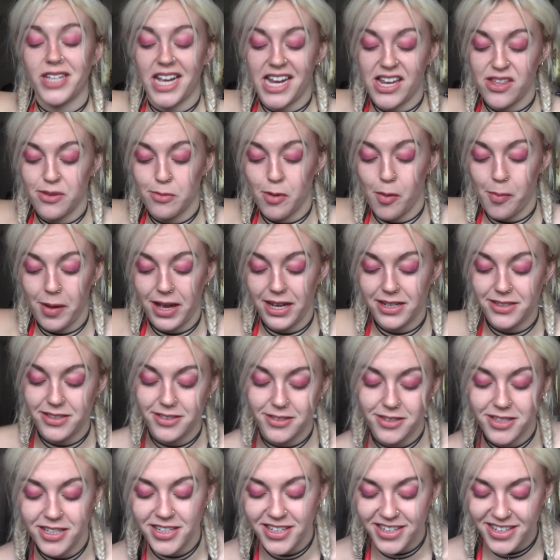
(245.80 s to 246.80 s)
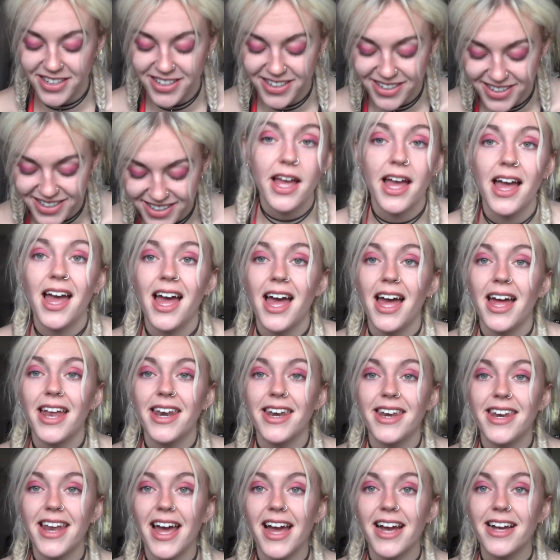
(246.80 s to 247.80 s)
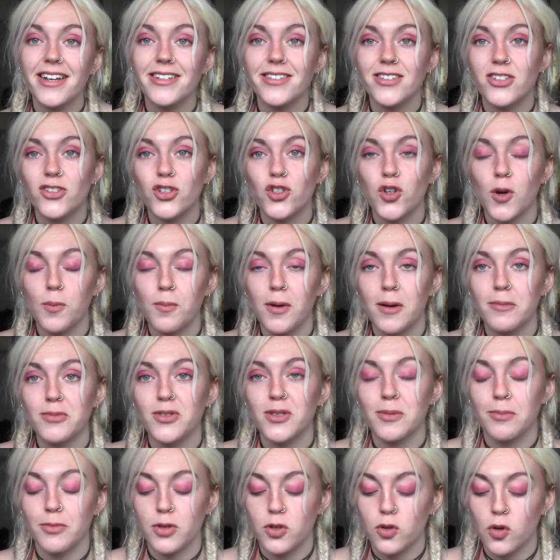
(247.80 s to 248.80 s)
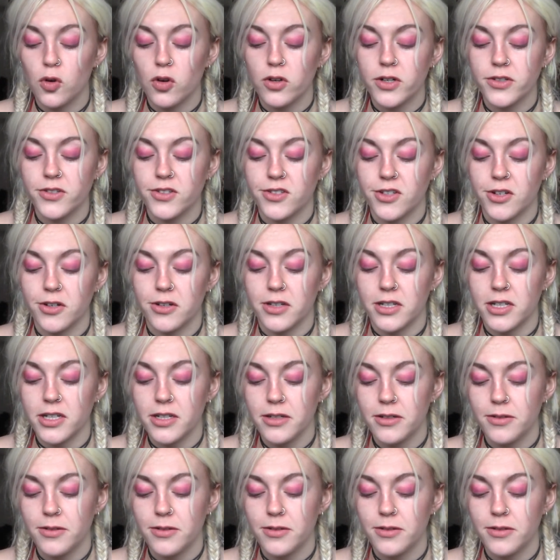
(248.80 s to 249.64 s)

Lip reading: them a bit. Next chop up some gorgonzola,